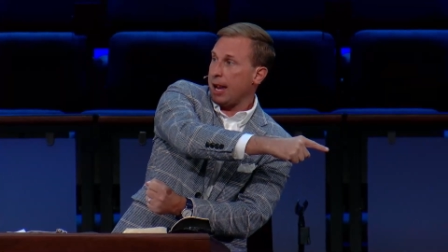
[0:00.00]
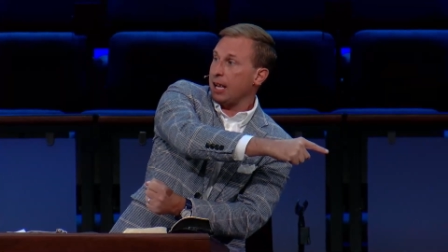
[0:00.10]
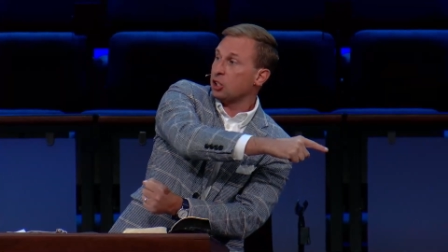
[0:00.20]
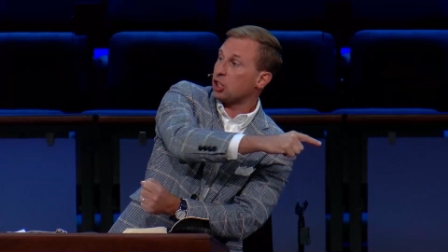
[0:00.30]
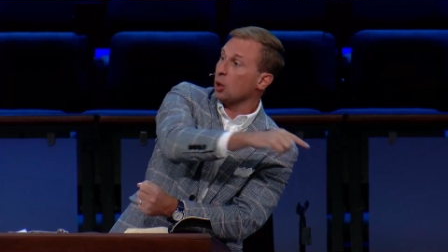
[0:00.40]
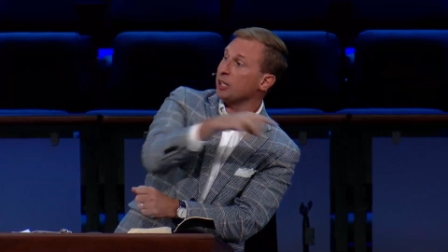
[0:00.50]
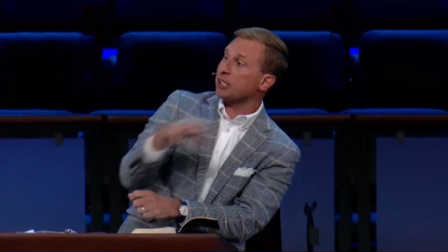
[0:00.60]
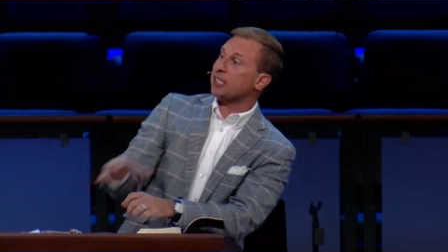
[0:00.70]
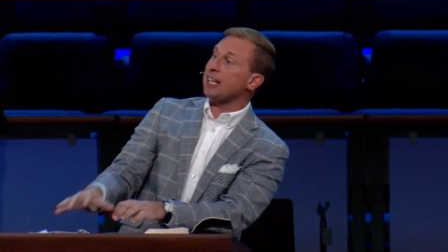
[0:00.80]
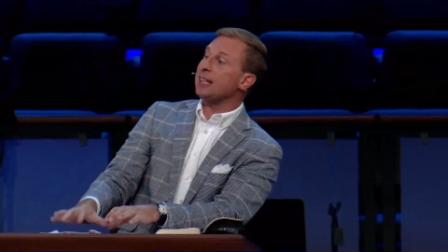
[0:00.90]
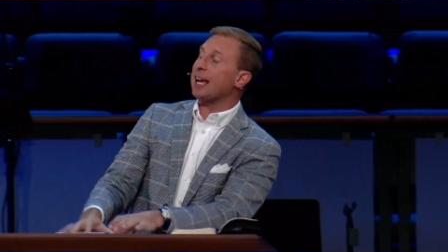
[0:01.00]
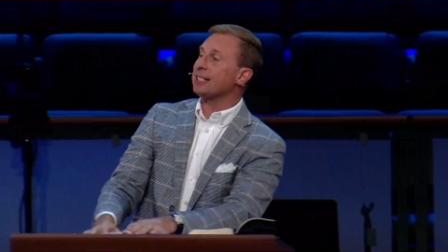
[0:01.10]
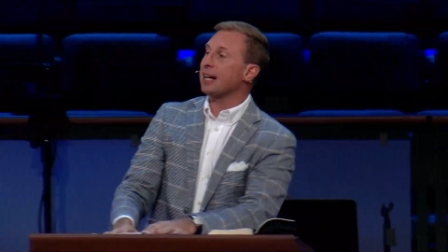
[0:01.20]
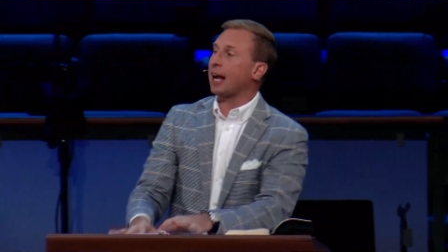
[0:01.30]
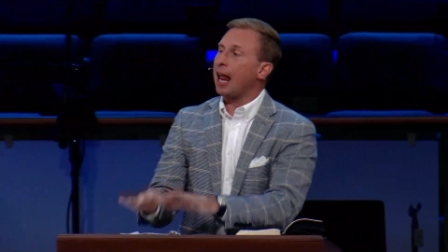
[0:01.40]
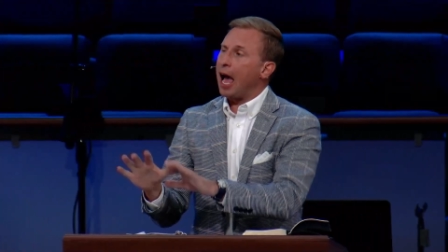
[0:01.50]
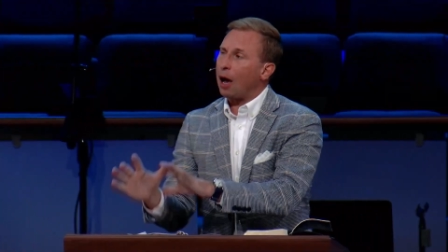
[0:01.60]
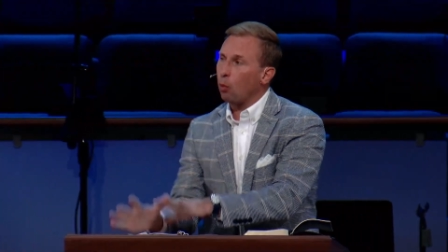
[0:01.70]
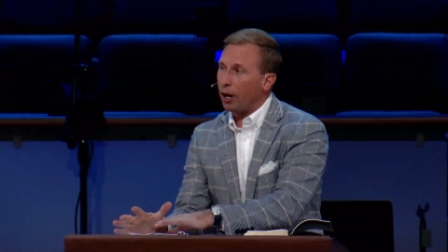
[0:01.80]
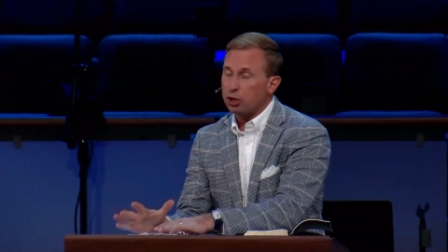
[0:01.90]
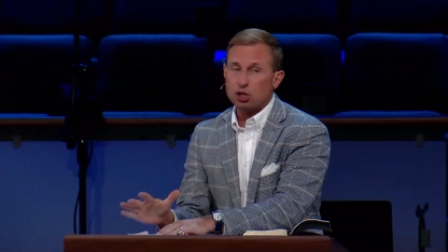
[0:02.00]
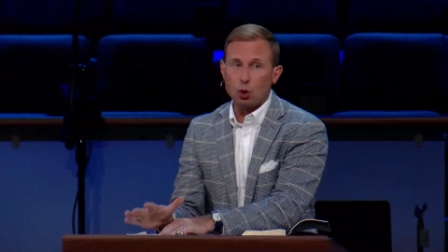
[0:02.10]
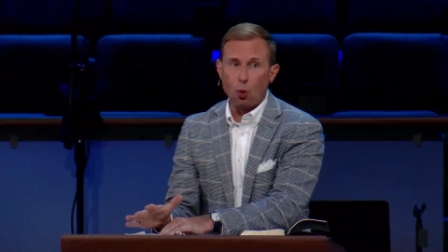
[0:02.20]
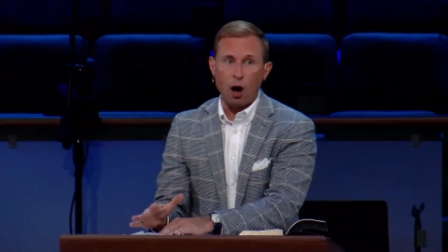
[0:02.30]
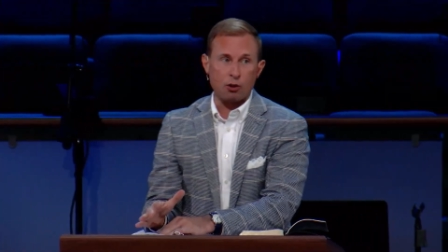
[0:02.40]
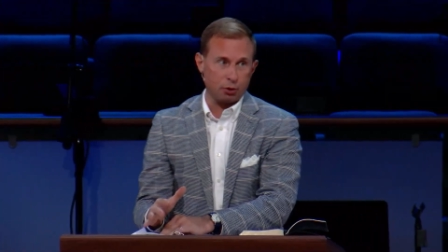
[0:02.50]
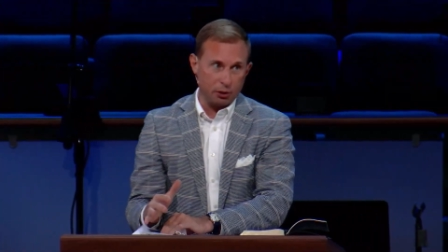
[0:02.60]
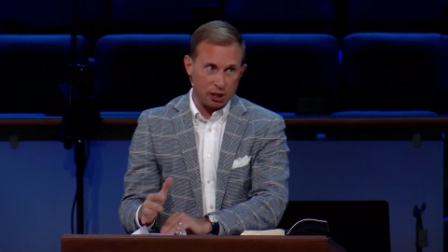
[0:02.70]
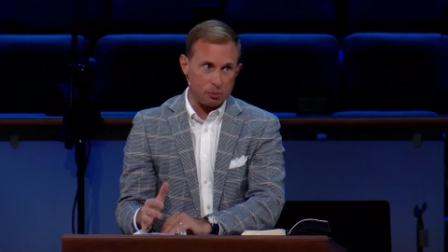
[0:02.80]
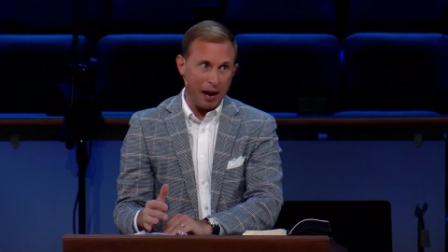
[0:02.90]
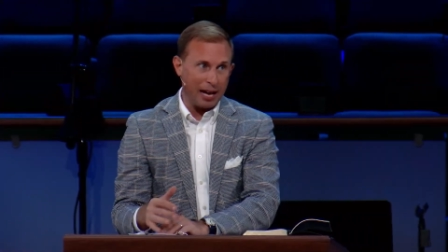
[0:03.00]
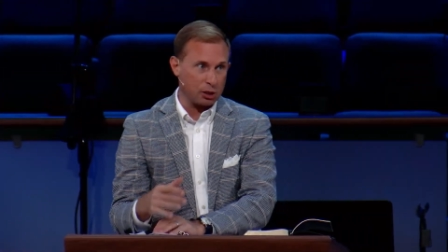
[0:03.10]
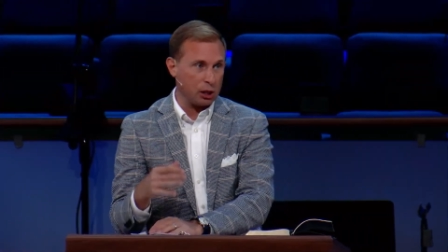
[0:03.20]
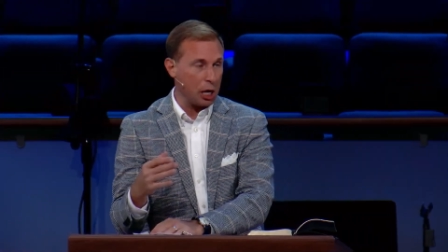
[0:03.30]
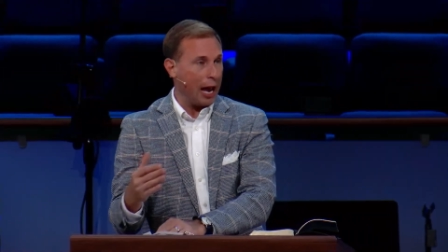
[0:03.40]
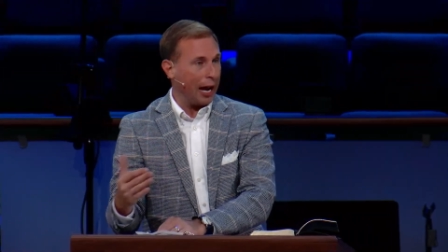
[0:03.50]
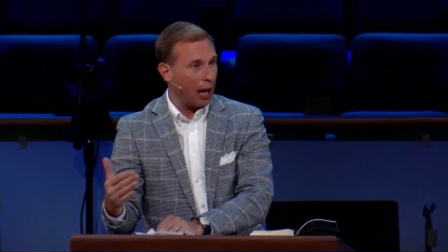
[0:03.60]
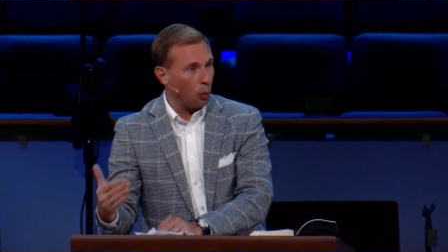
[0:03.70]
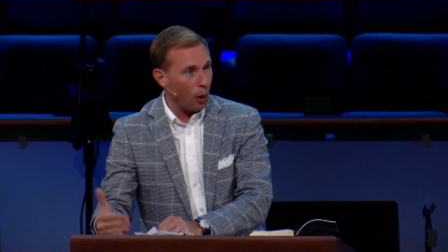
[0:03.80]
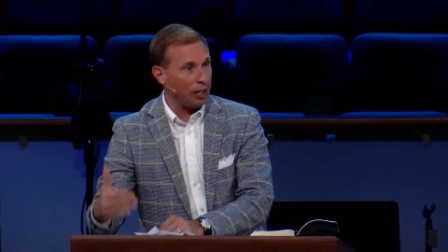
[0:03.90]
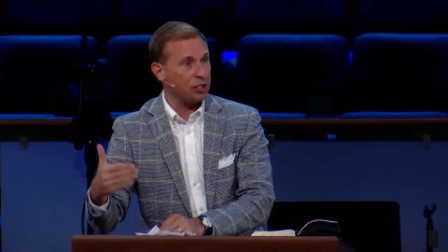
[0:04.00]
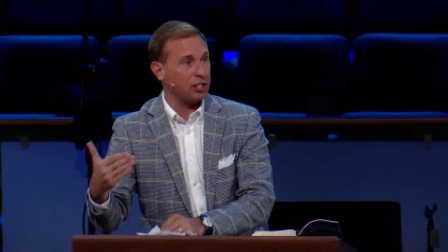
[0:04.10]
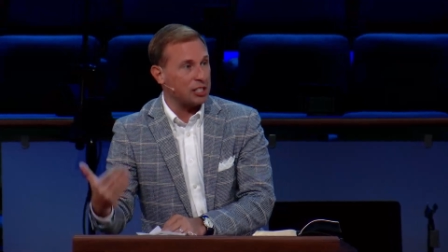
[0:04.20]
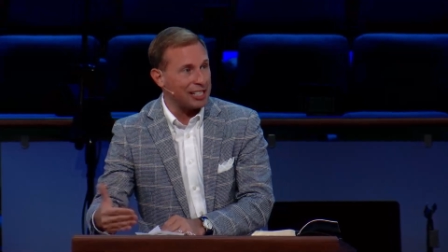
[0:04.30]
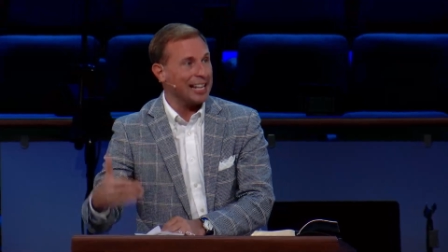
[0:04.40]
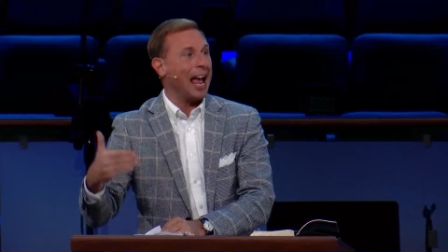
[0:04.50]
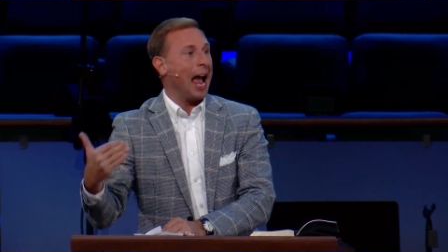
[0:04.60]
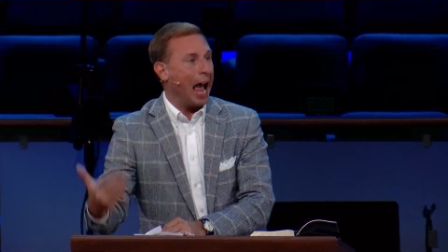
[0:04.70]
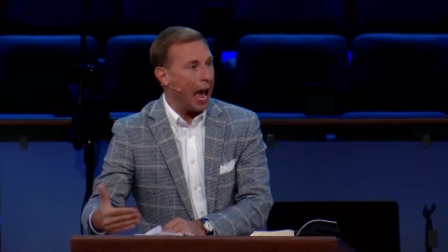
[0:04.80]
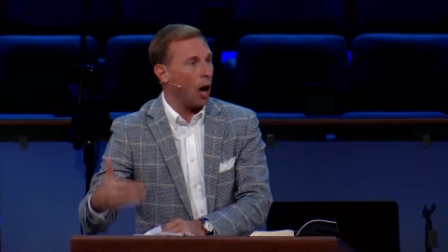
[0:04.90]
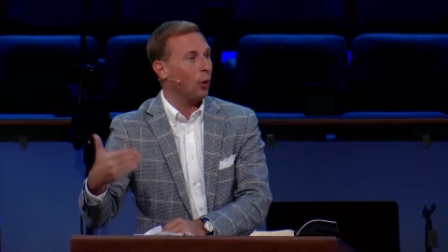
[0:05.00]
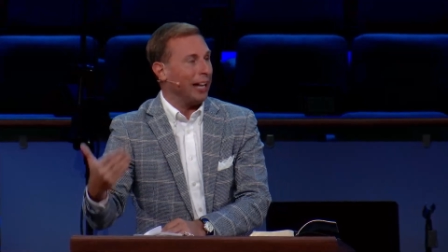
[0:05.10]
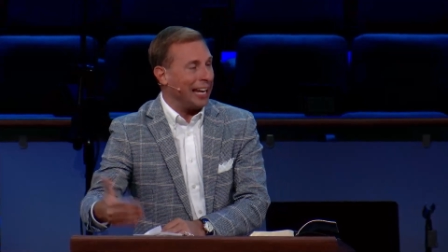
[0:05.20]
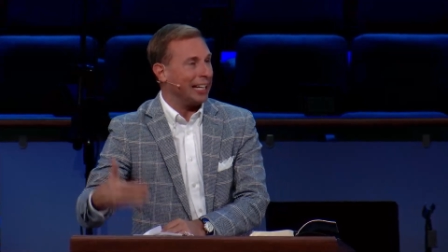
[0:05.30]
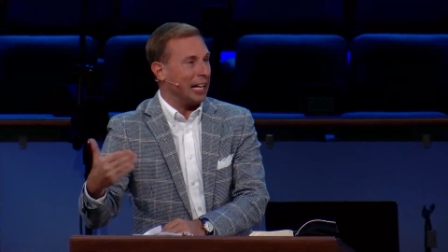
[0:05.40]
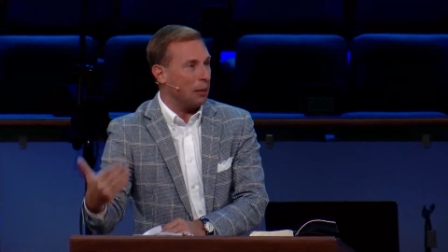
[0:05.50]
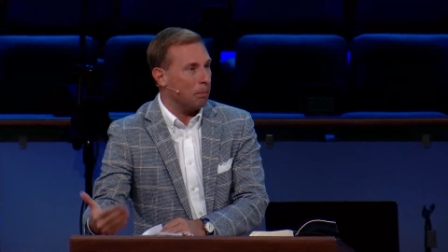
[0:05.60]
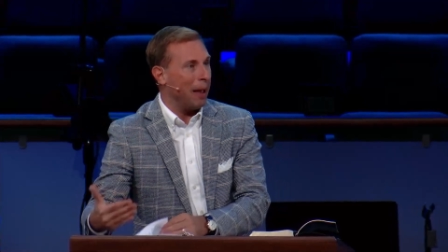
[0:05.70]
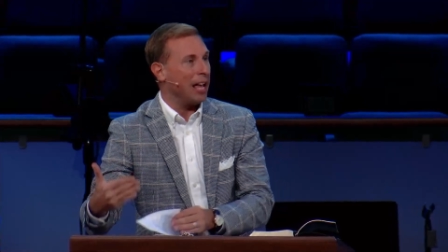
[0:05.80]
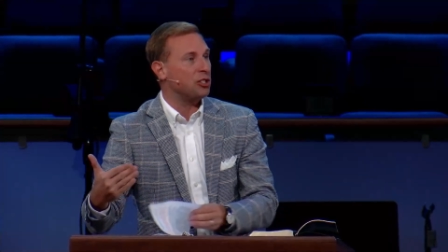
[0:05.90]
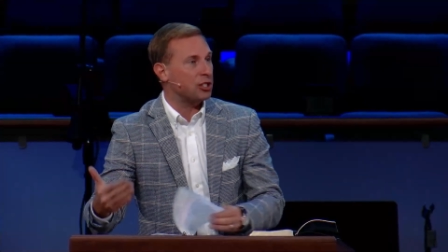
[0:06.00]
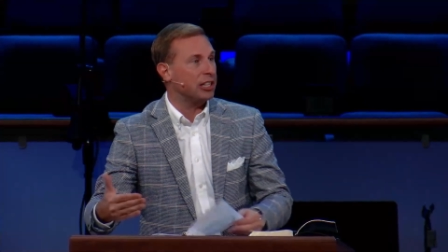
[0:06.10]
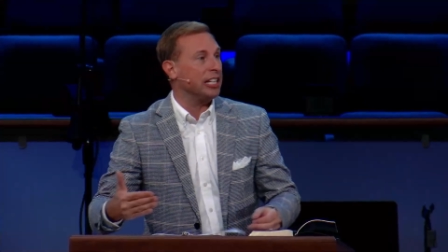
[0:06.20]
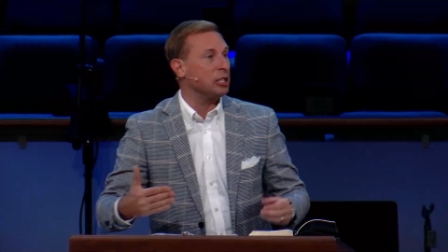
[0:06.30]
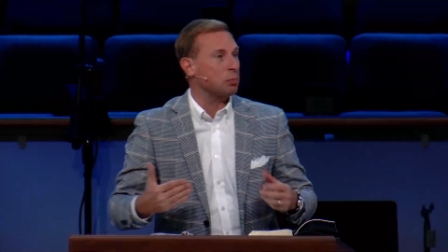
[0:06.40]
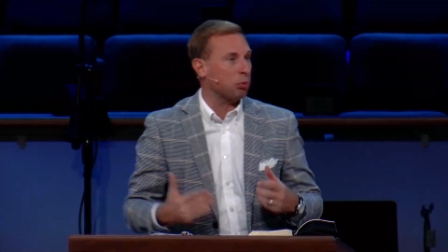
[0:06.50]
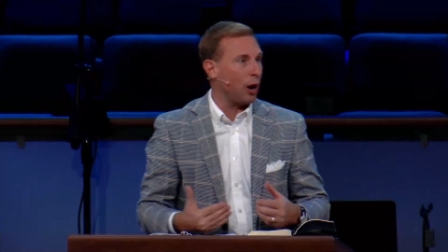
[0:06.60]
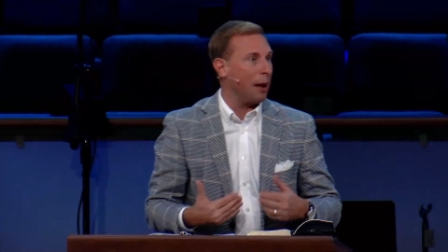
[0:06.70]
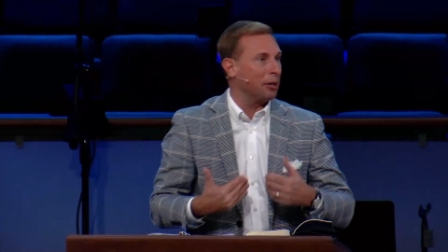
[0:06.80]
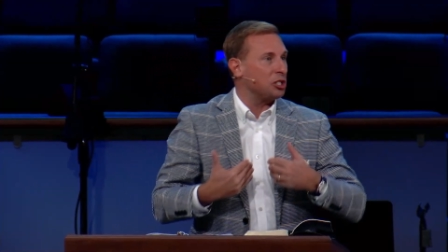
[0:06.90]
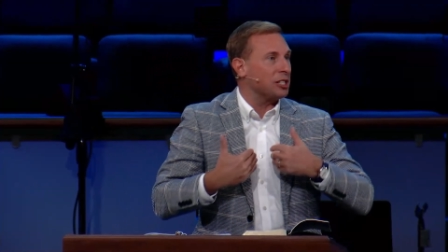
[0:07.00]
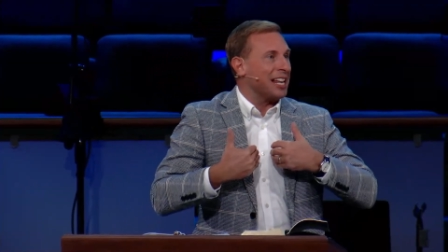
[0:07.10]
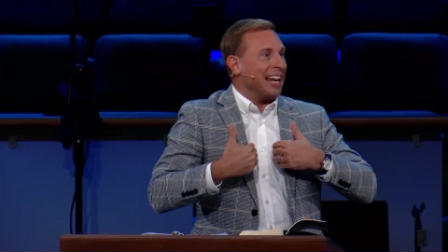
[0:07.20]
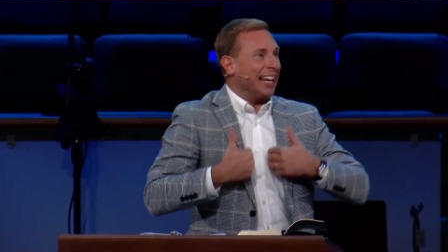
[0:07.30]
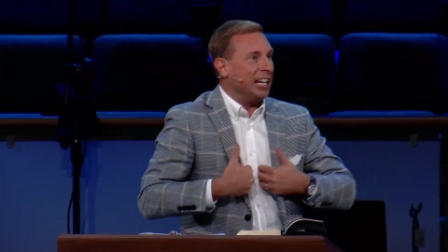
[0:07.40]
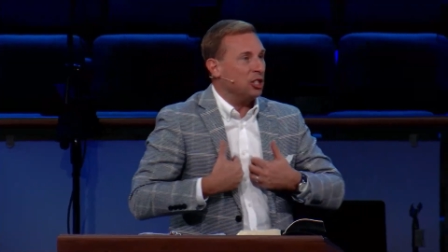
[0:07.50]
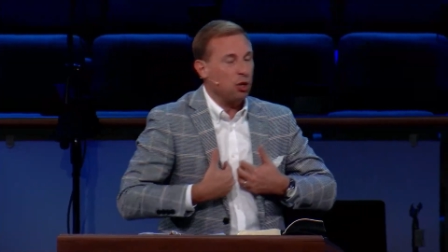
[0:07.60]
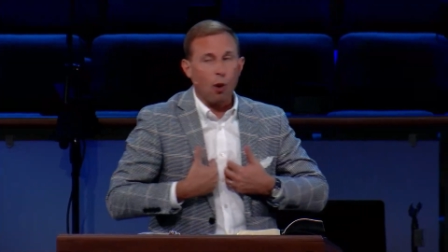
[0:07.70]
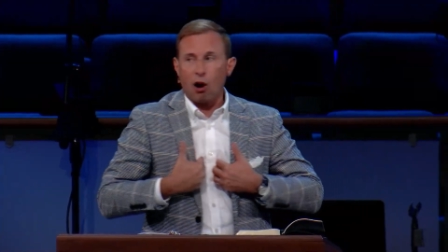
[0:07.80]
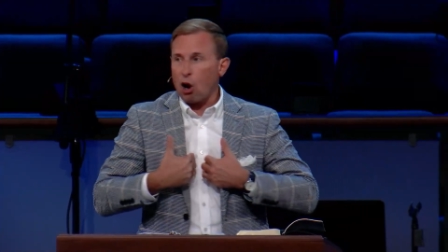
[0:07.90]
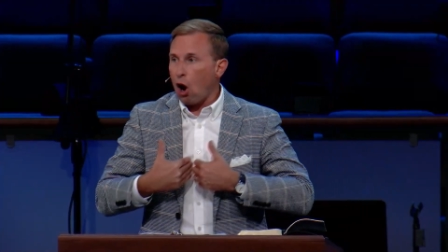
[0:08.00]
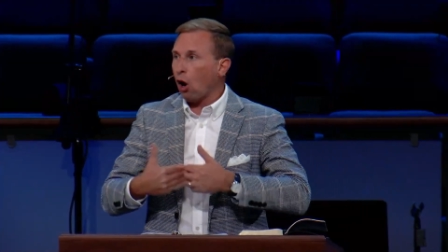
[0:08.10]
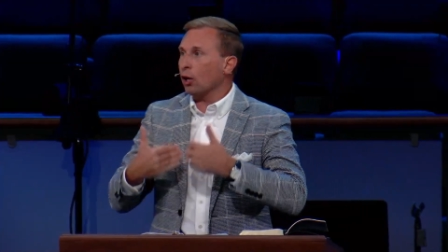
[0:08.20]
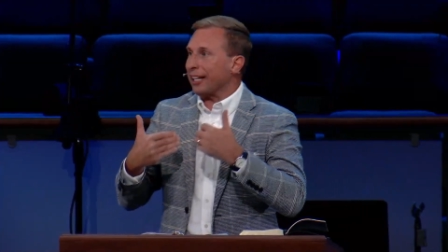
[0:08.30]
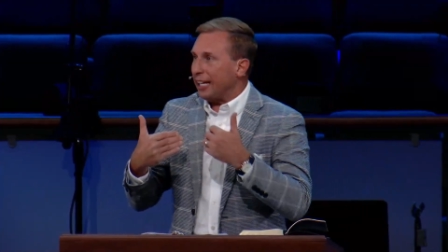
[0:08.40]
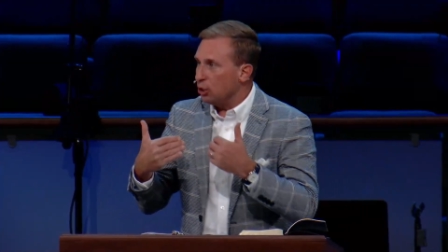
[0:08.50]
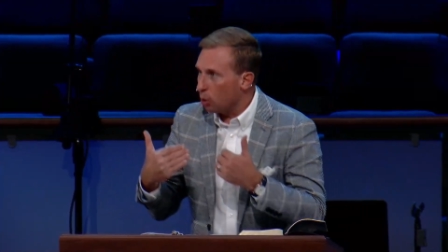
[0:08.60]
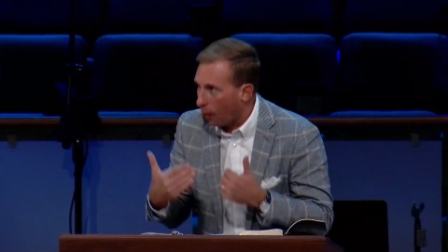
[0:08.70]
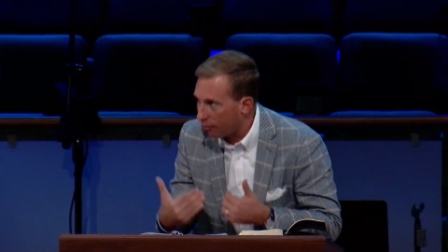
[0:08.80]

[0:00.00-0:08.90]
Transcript: And so to see that tonight, I want us to walk through this passage and I want us to see how it embeds these promises into our heart, into our